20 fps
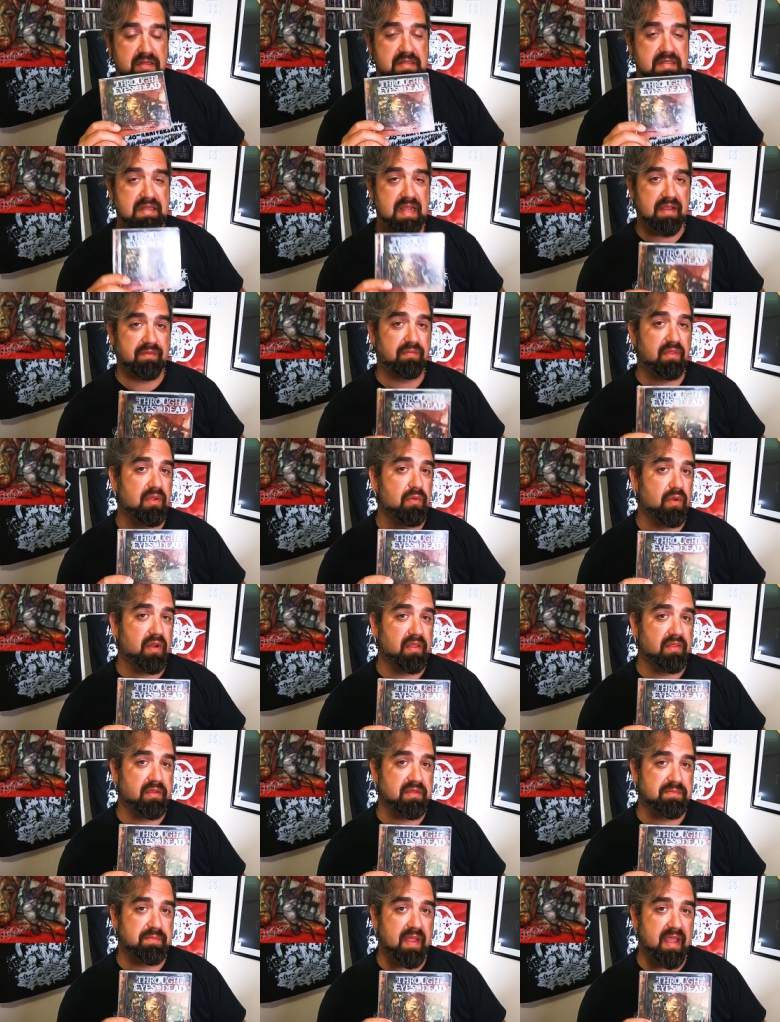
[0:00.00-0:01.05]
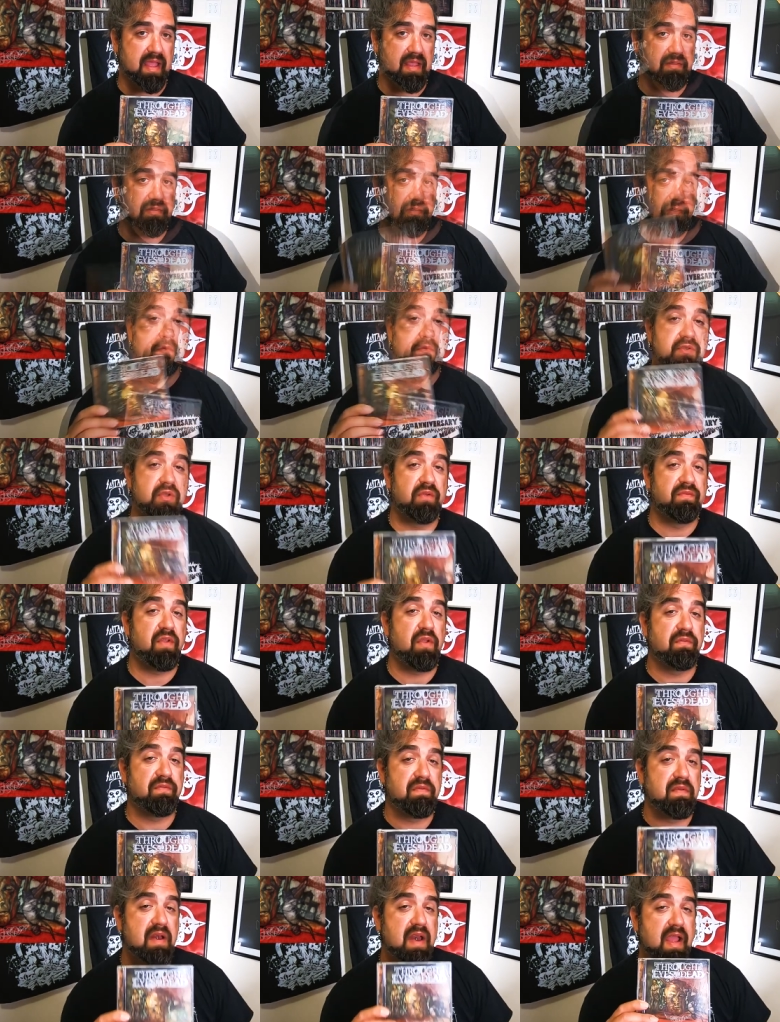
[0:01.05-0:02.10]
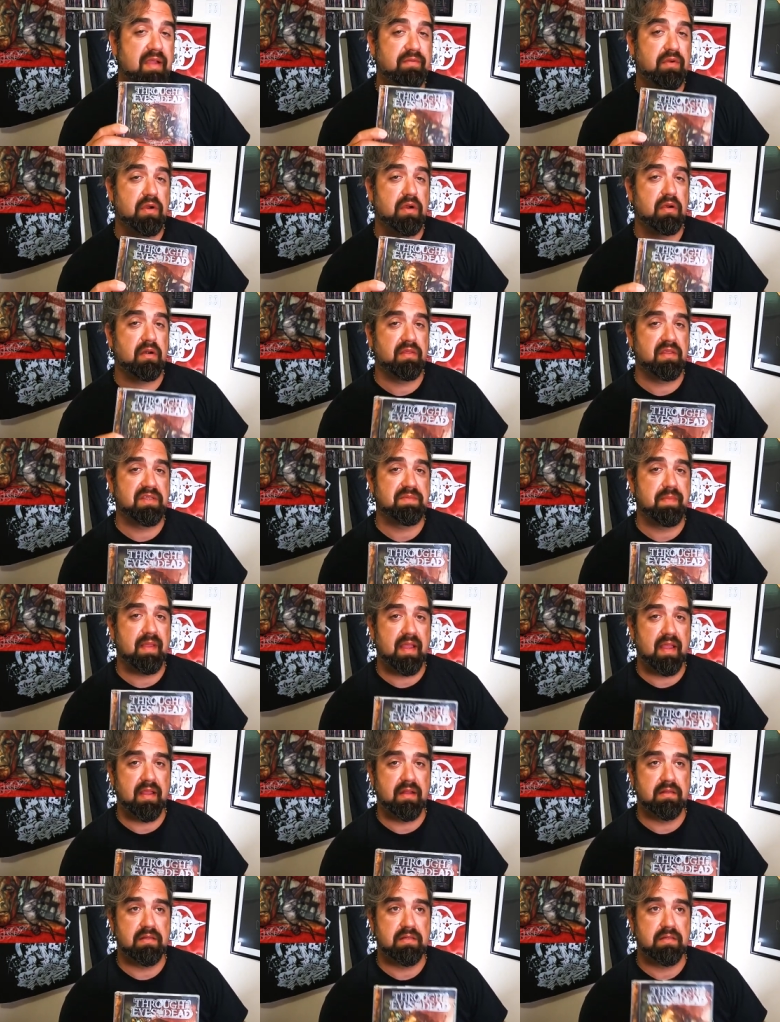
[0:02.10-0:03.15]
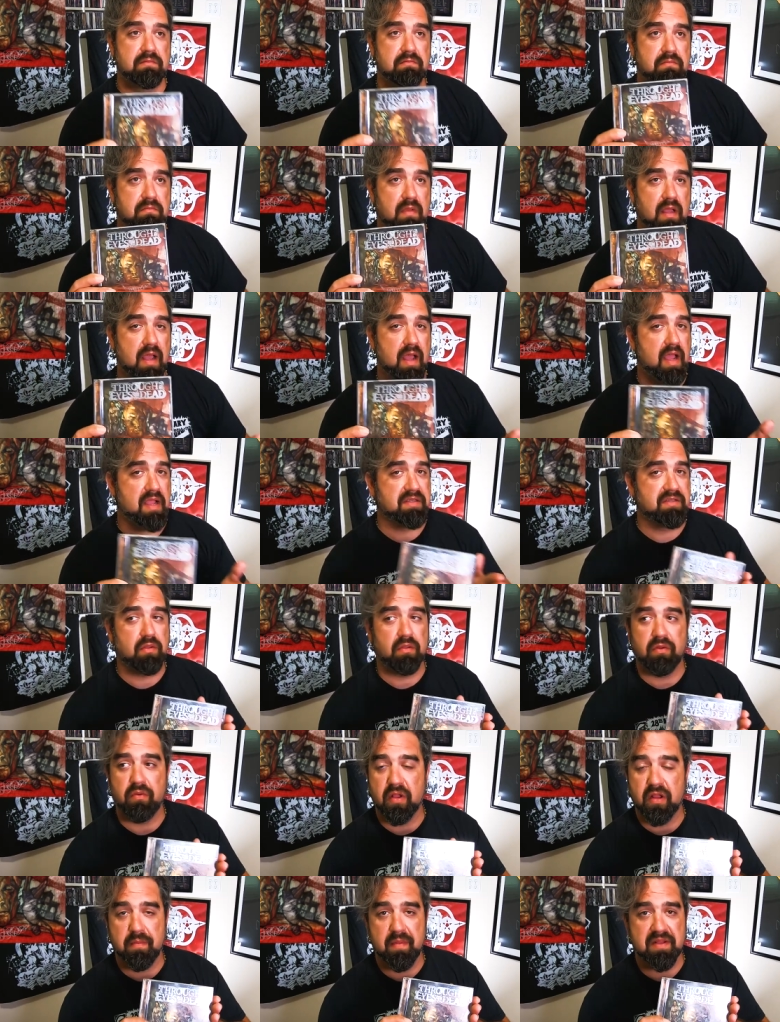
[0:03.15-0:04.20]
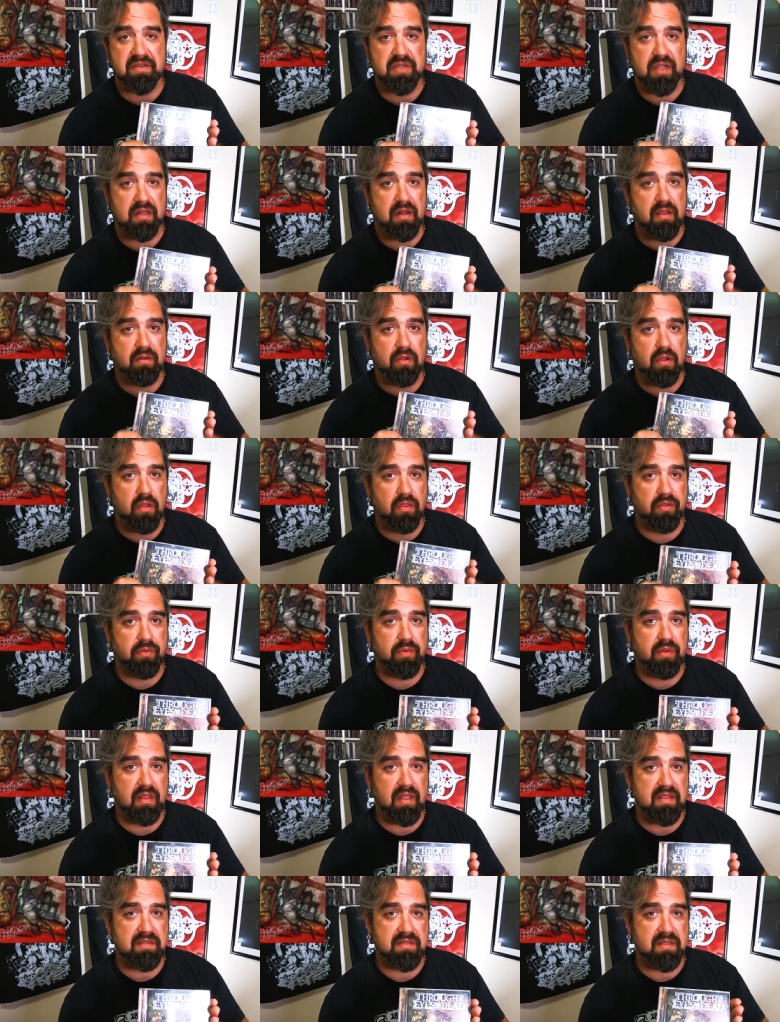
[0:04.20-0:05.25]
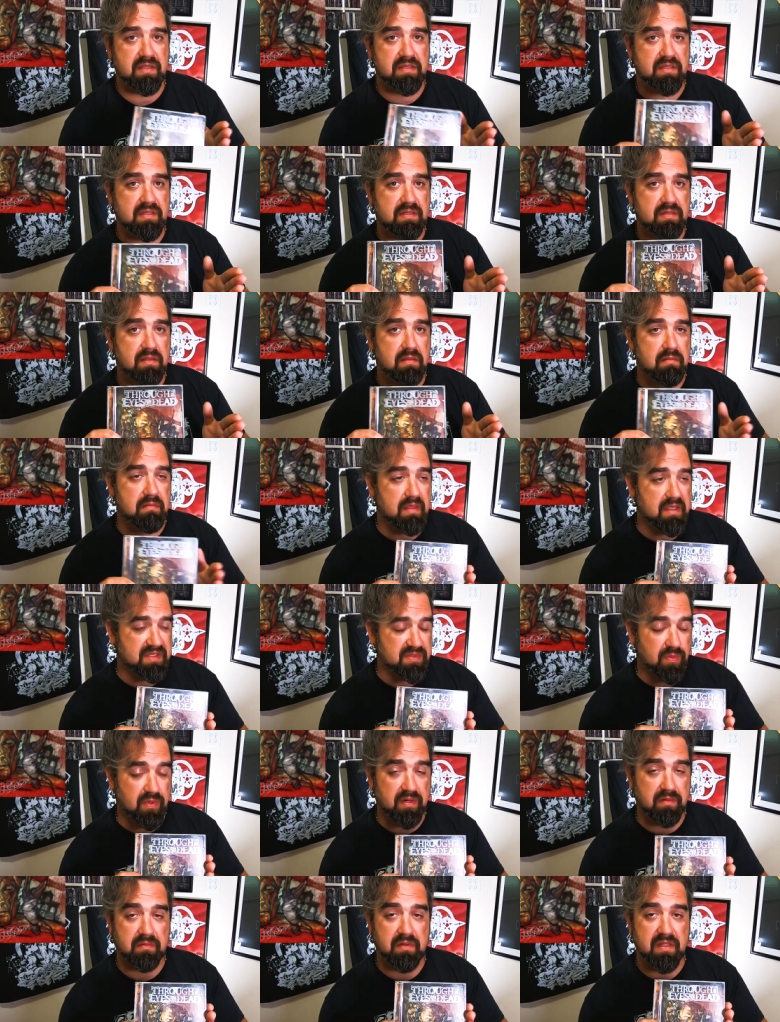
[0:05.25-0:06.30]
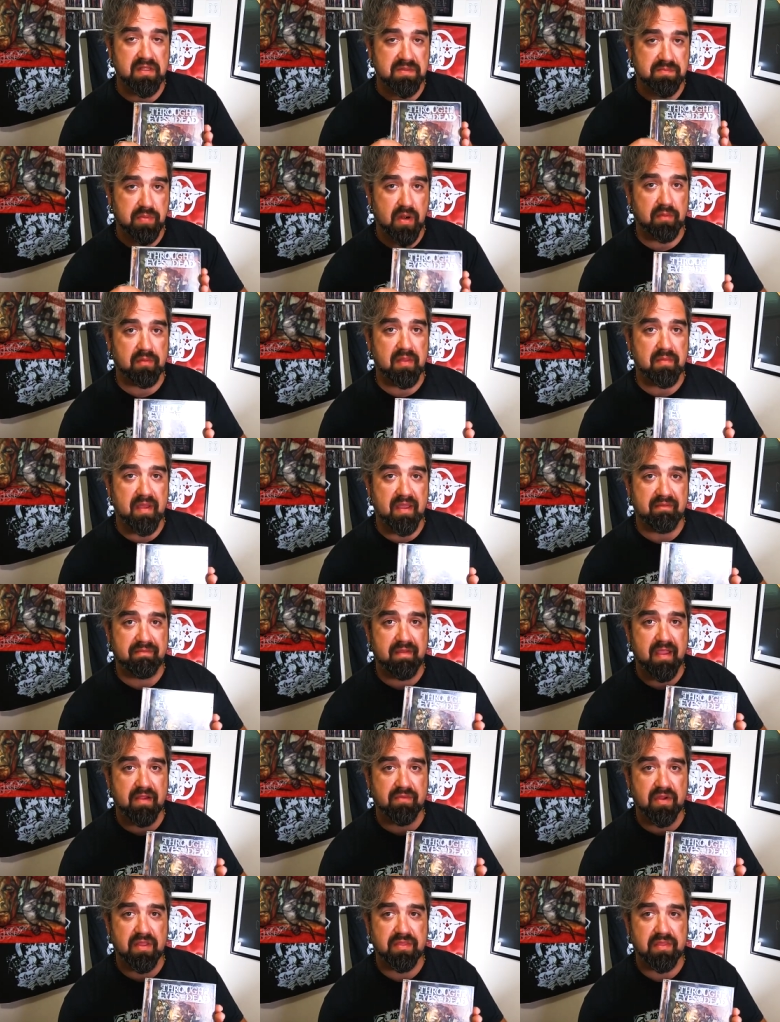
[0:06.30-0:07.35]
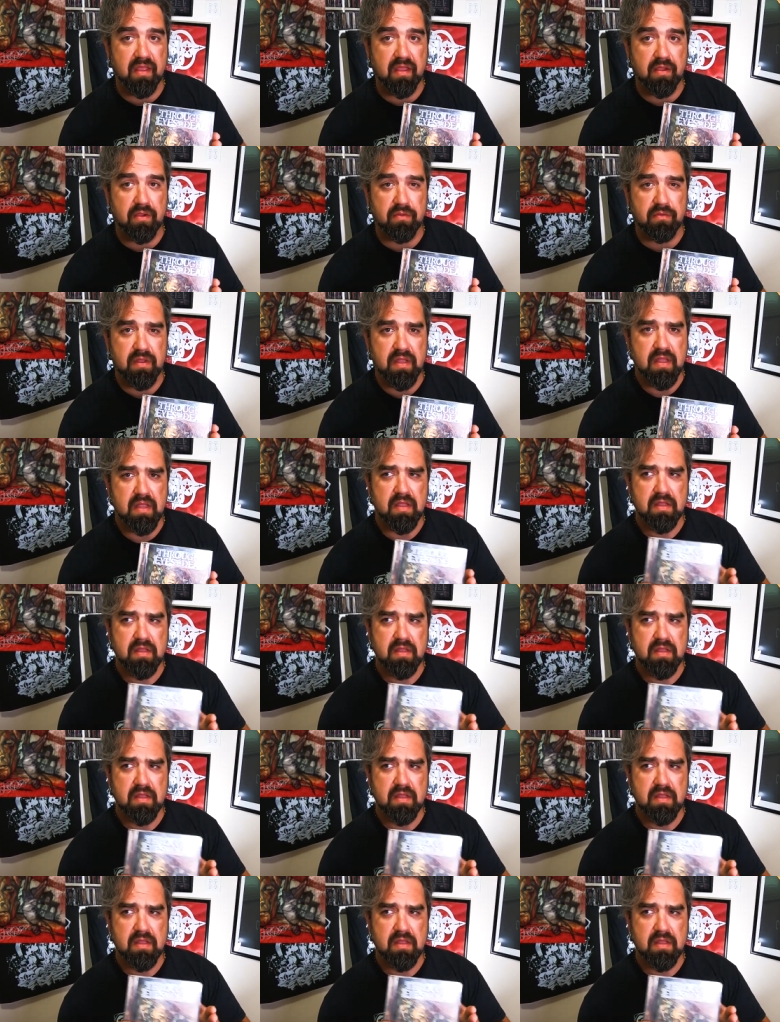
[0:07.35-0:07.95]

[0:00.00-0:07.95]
definitely one of those bands. So if you've never heard of this band, I strongly recommend checking out all the releases. This one is probably my favorite though.